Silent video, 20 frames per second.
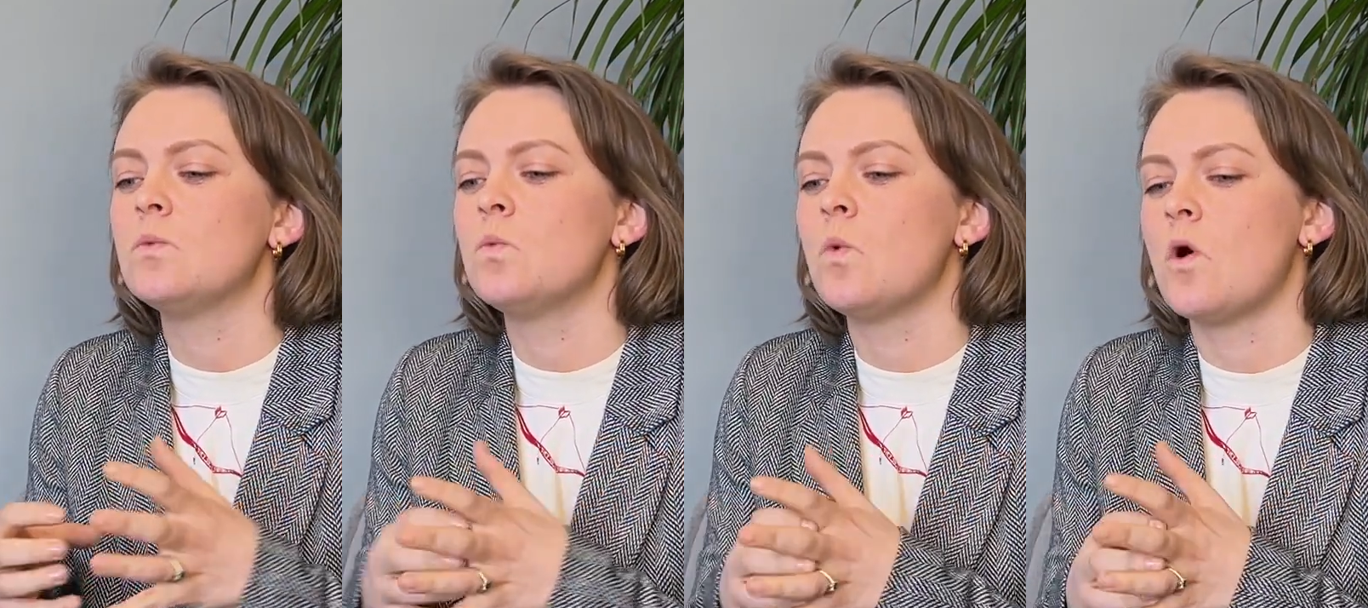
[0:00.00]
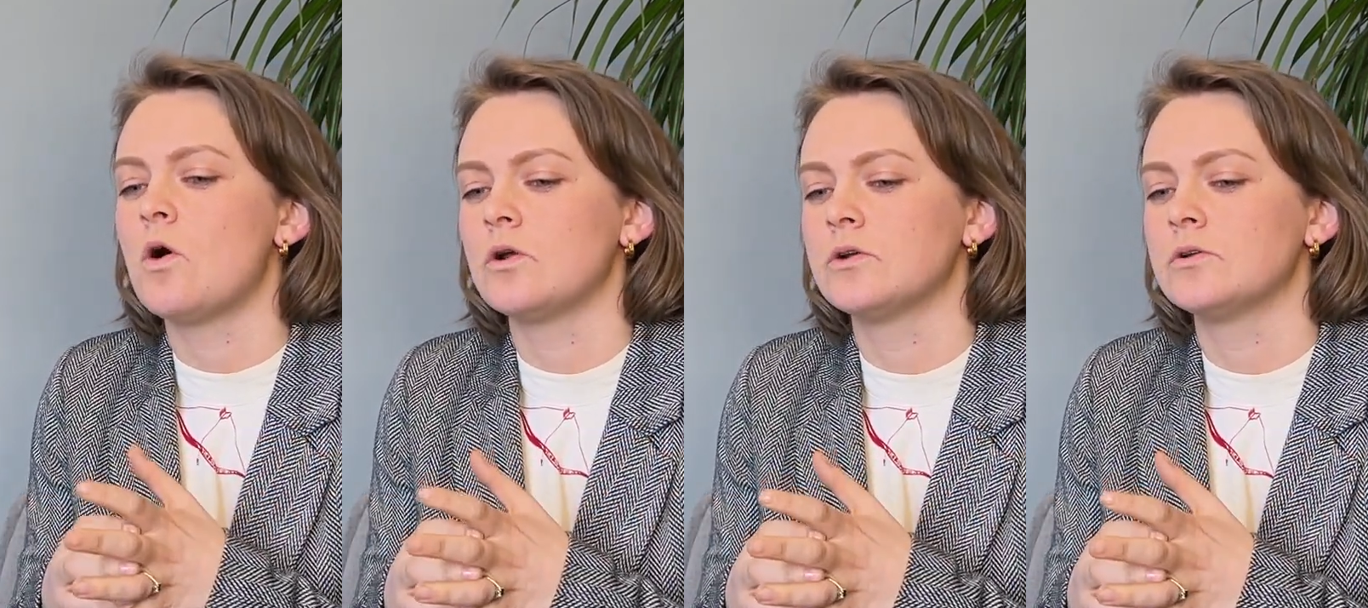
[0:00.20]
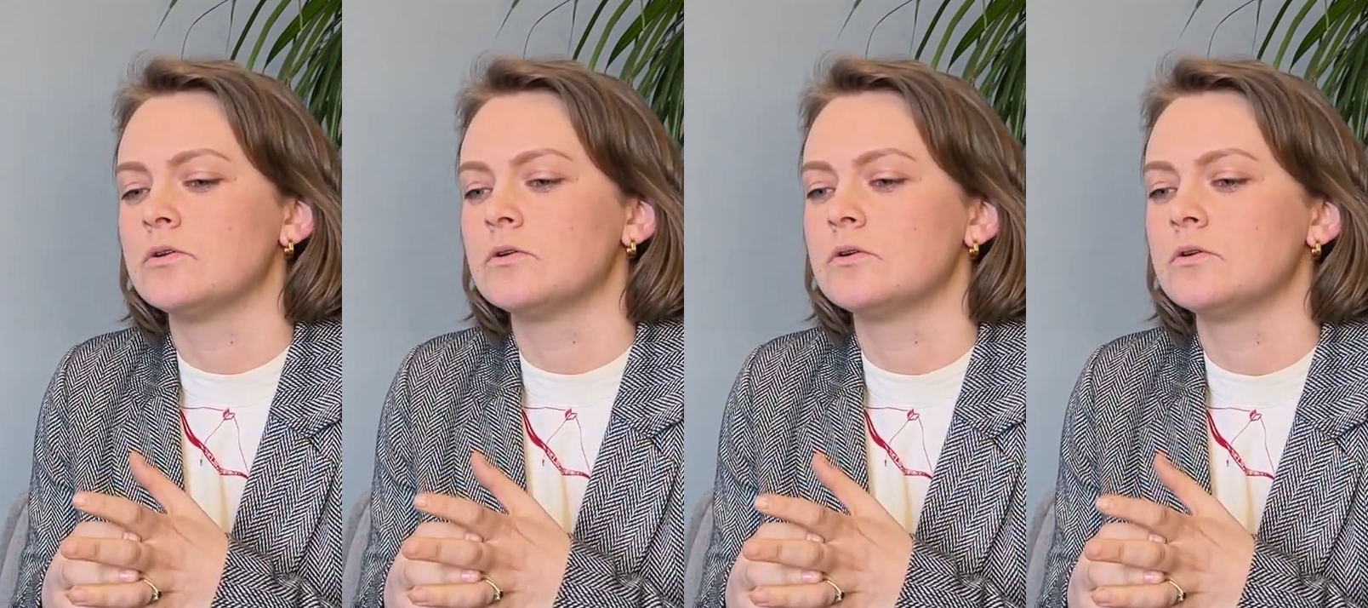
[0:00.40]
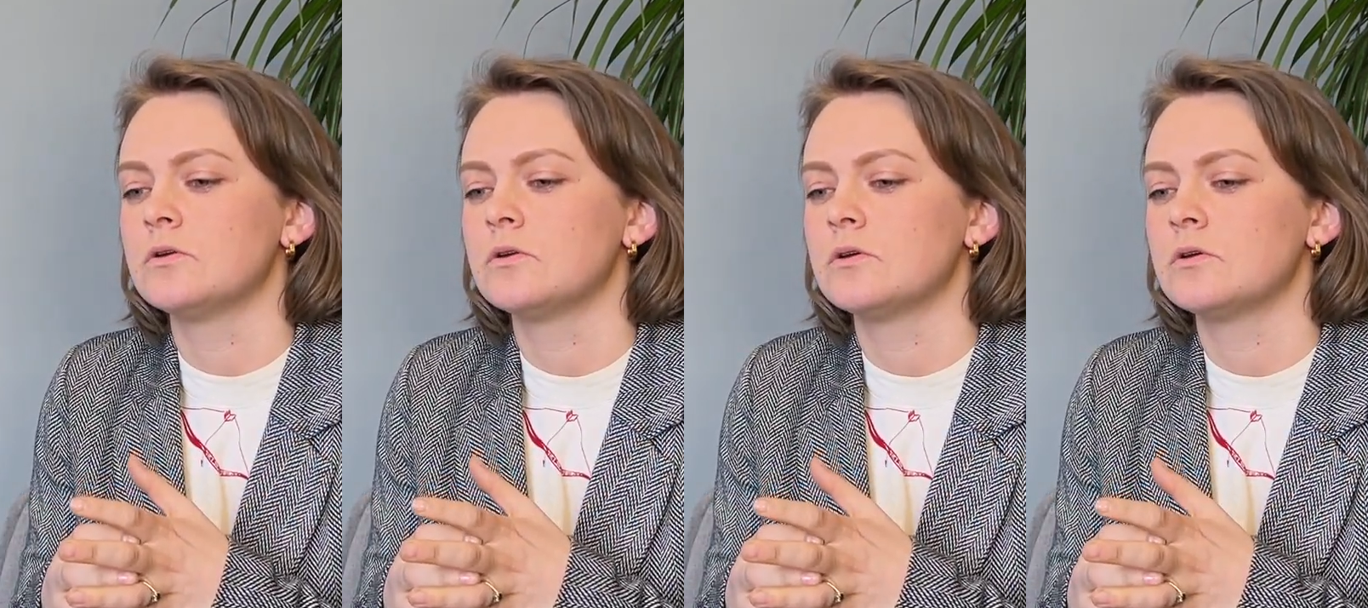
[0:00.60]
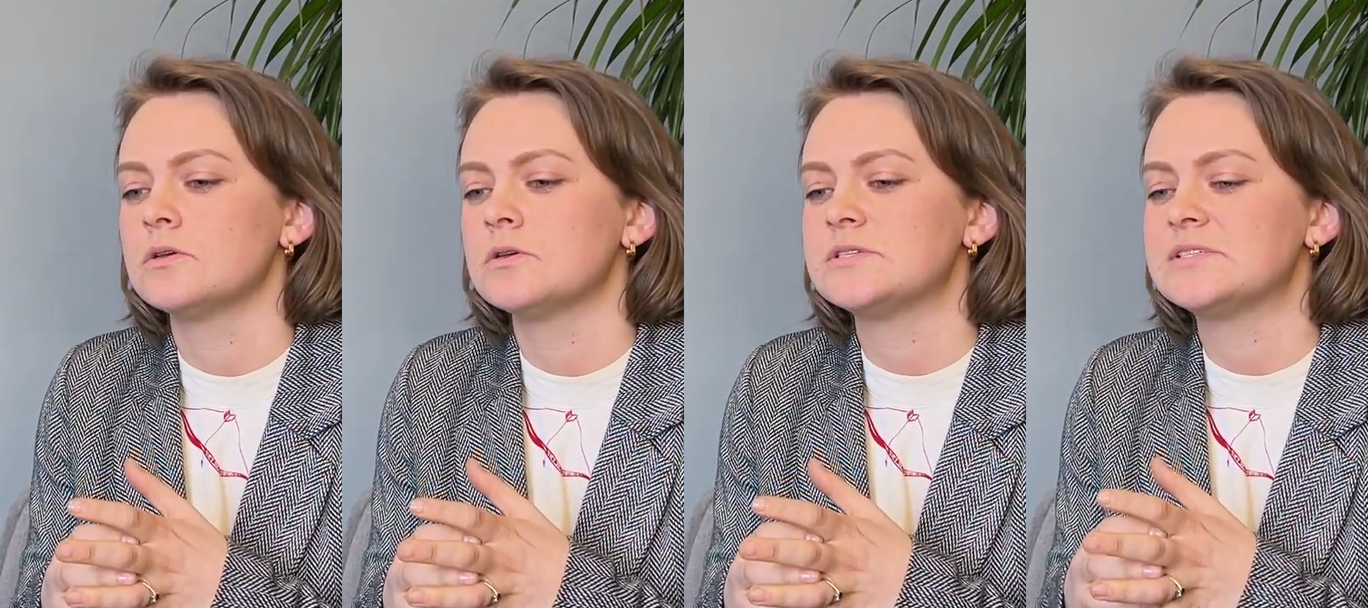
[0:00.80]
one
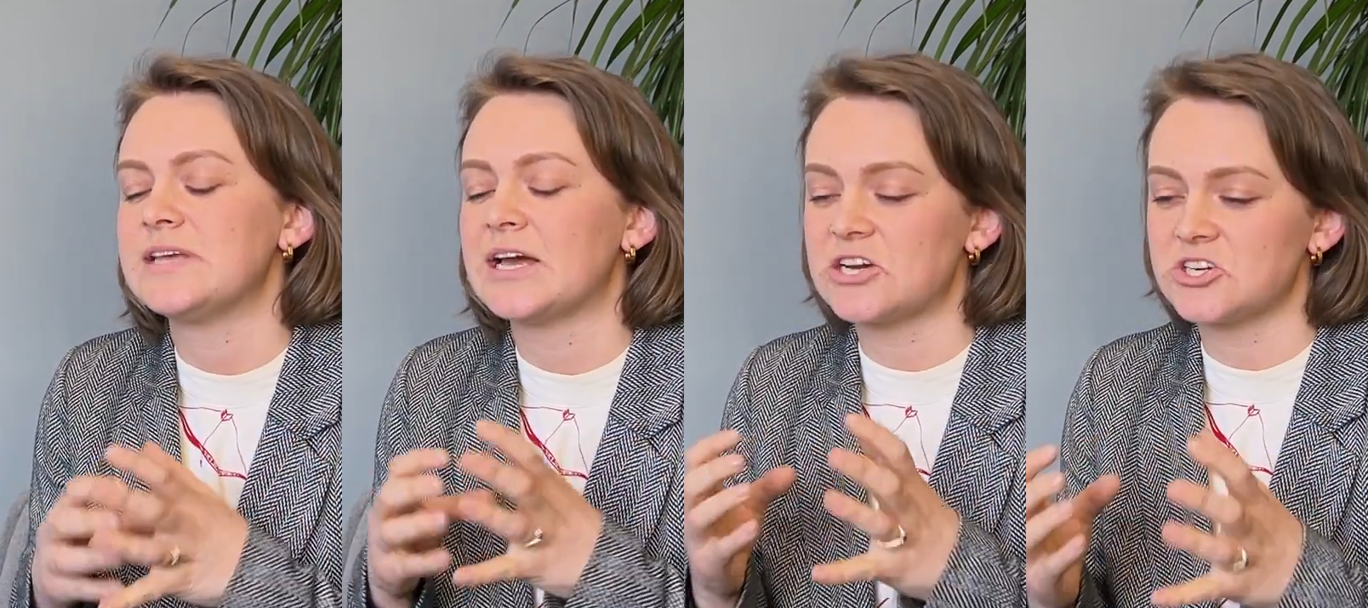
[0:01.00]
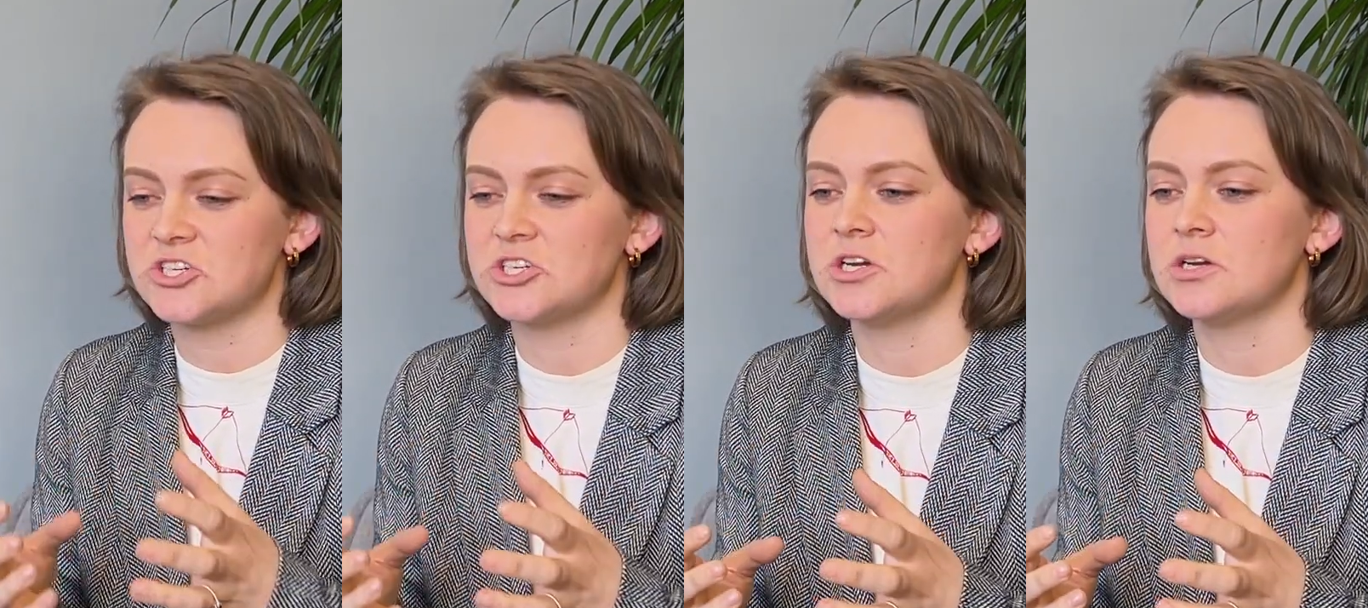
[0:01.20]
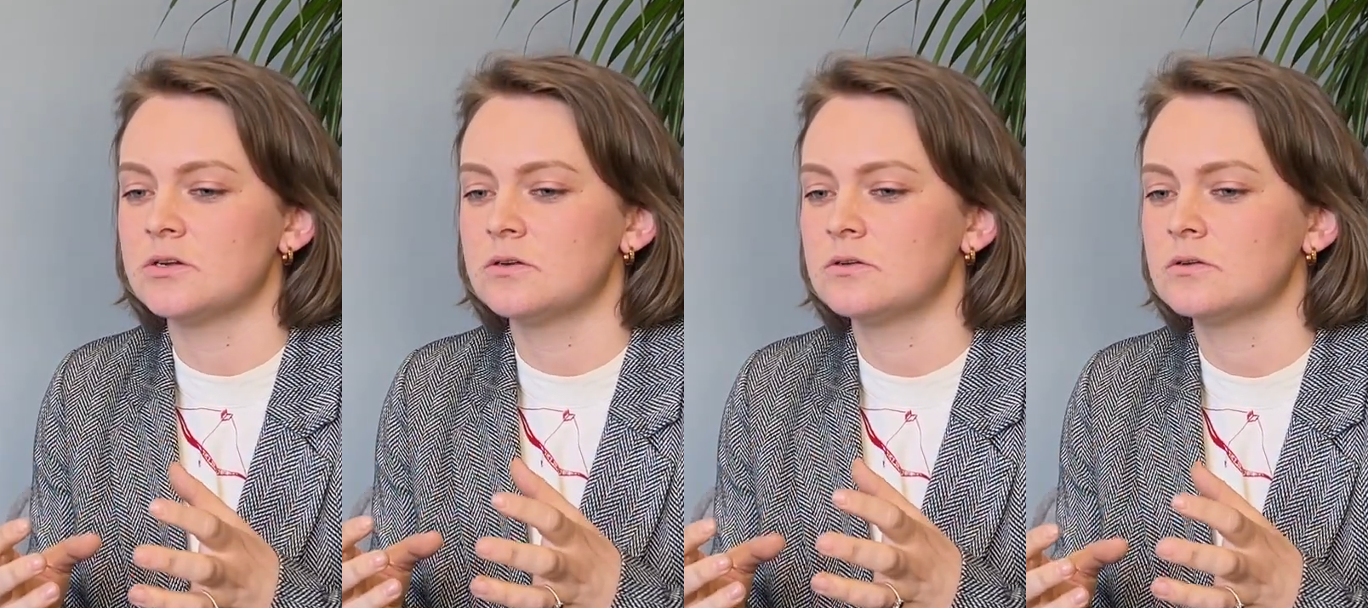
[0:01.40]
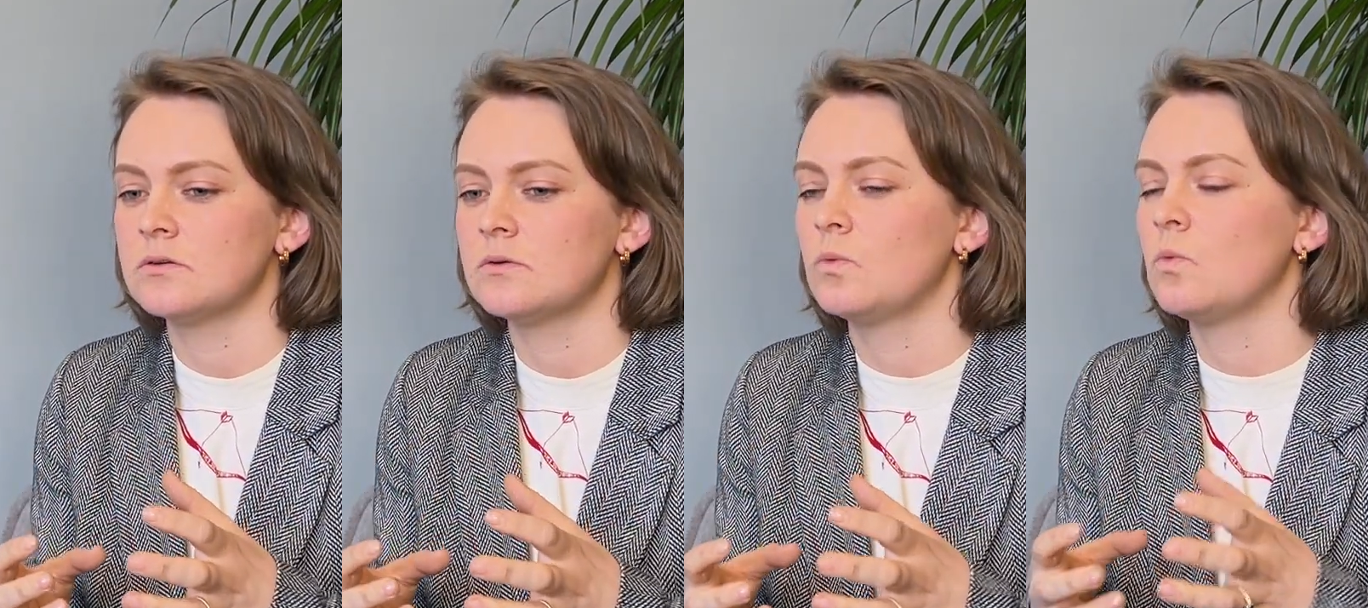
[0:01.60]
section,